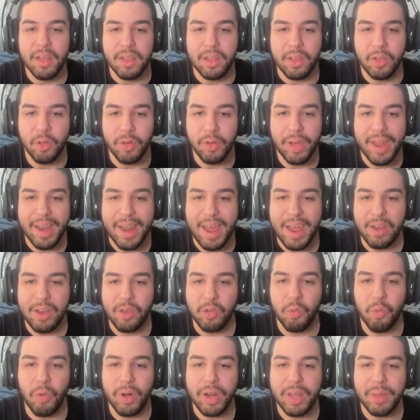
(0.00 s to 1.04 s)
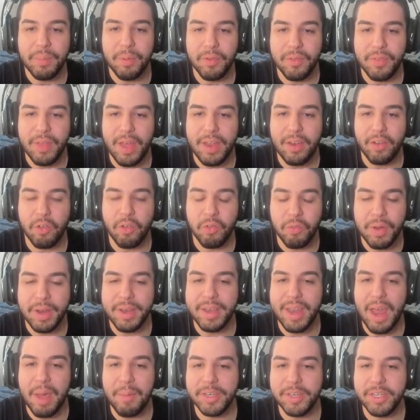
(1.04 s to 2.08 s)
you'll get a 20% crit
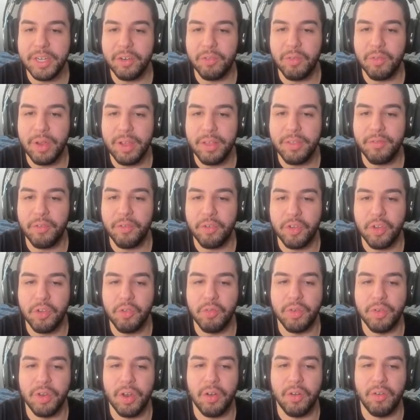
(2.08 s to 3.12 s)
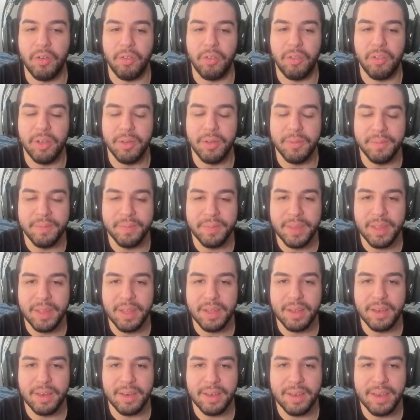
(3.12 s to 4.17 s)
damage increase for 2 turns.
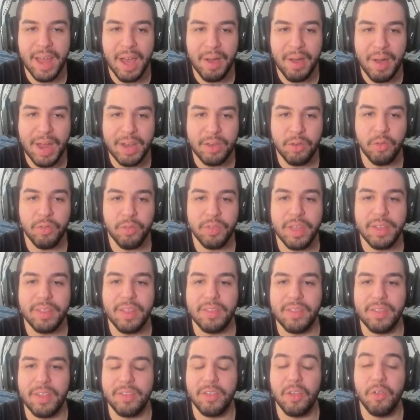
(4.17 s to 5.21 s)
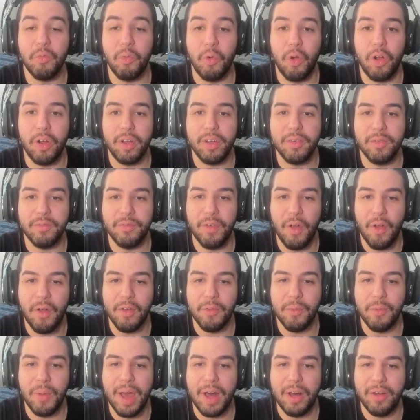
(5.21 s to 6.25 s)
Now, I do think that this can work very
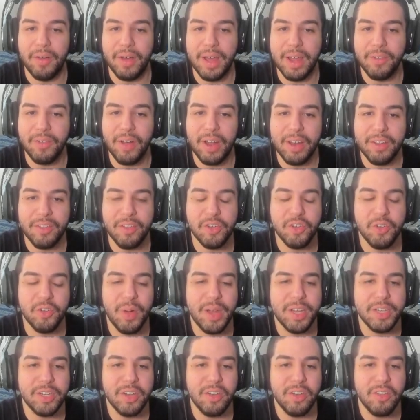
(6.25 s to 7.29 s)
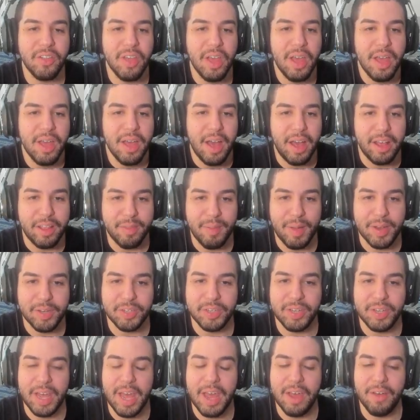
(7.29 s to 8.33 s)
well in a lot of situations,
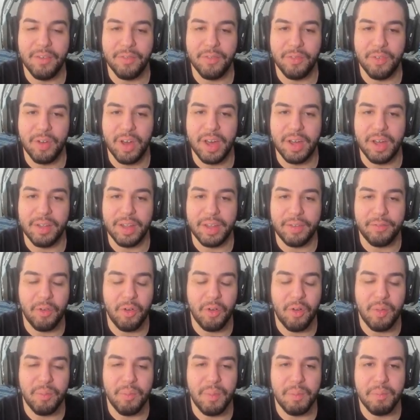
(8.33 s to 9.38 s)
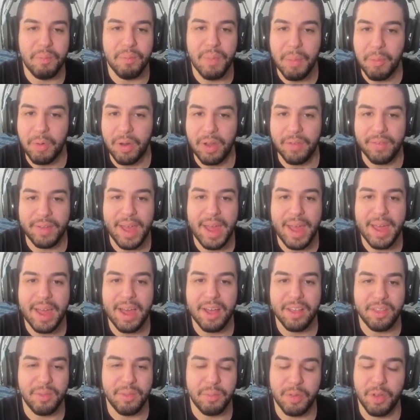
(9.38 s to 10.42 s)
especially if, like for Memory of
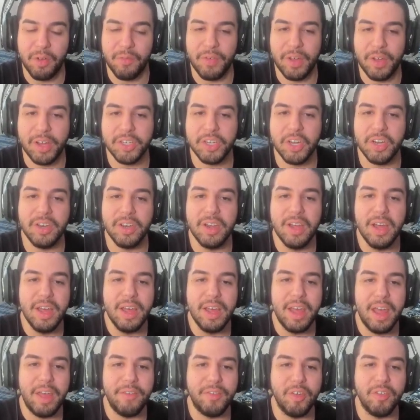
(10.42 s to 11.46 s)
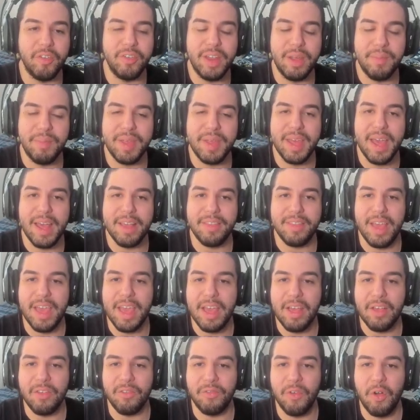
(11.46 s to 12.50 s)
Chaos and Pure Fiction, if your DPS
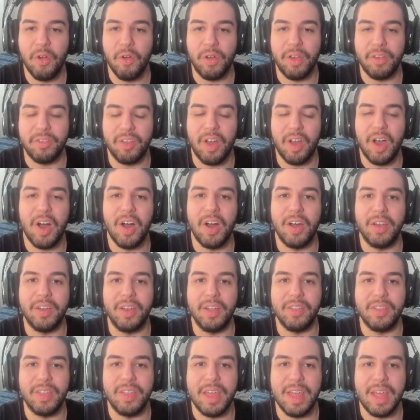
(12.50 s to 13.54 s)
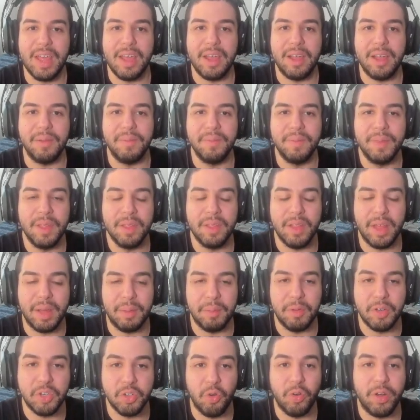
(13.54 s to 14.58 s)
is focused on the
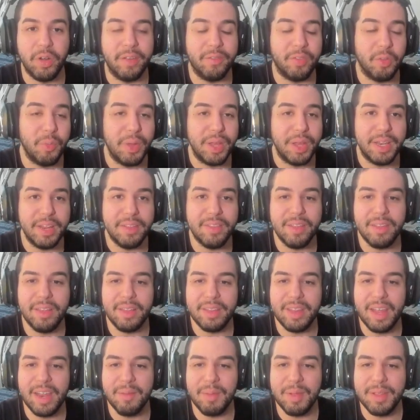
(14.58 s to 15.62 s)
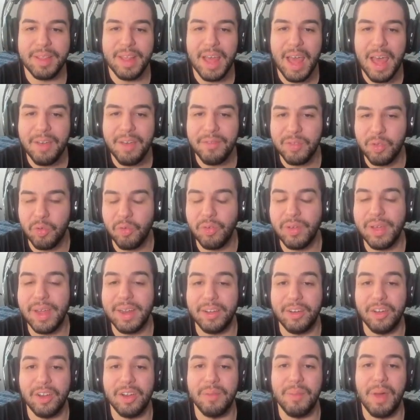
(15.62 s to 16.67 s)
majority of the weaknesses that the enemies have, you can get a
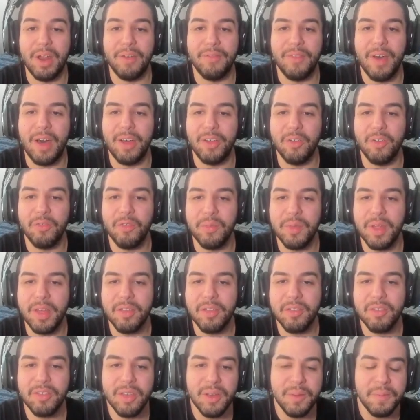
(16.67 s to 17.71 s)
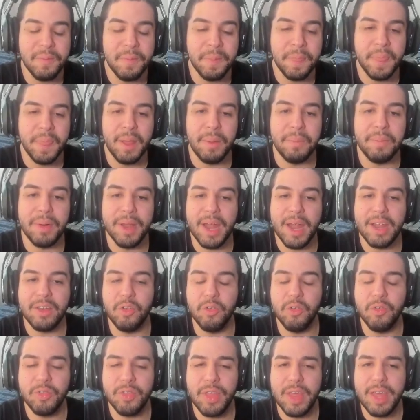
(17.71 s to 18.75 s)
good amount of value from this. But I
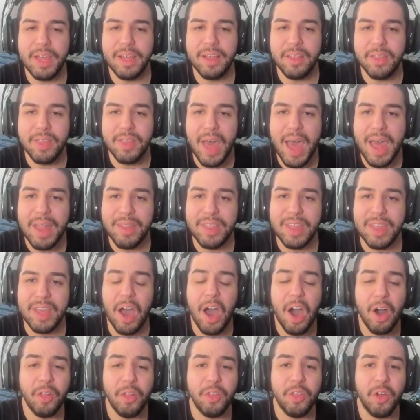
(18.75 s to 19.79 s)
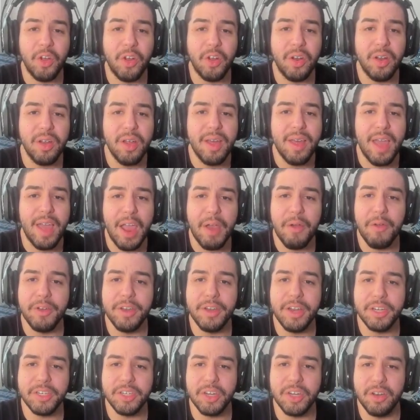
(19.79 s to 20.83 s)
do think that the other
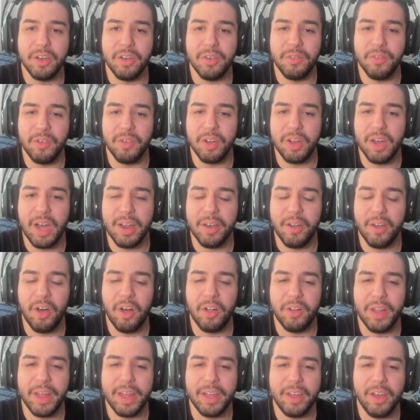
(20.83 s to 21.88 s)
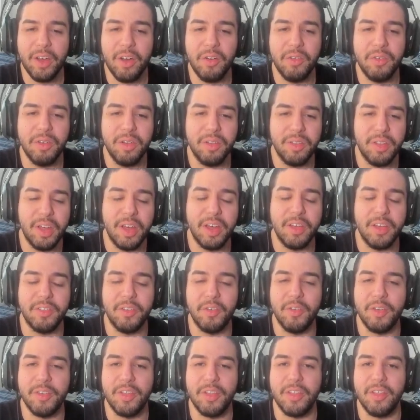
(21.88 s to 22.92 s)
Erudition Forgotten Hall Light Cone, the
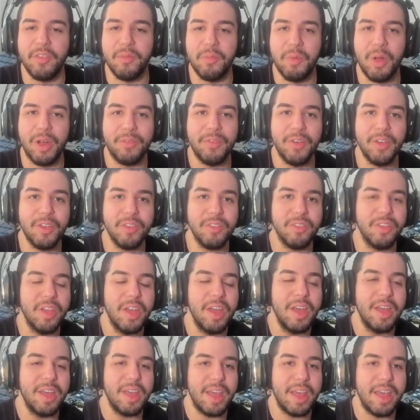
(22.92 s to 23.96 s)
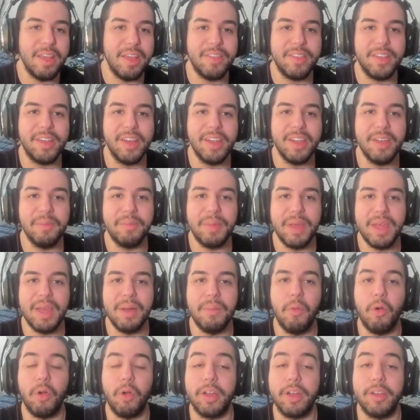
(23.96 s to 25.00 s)
Seriousness of Breakfast, is going to be a
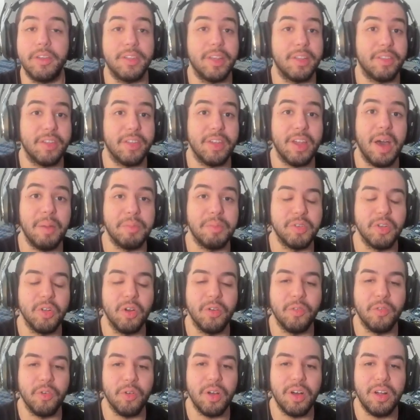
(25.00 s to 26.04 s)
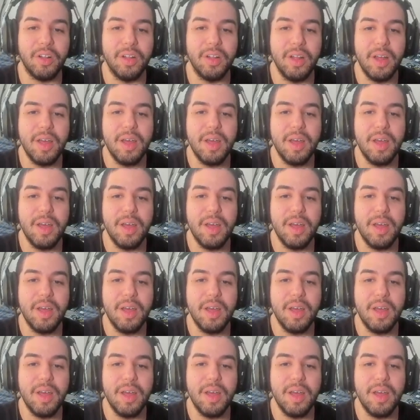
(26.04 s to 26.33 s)
more consistent option overall,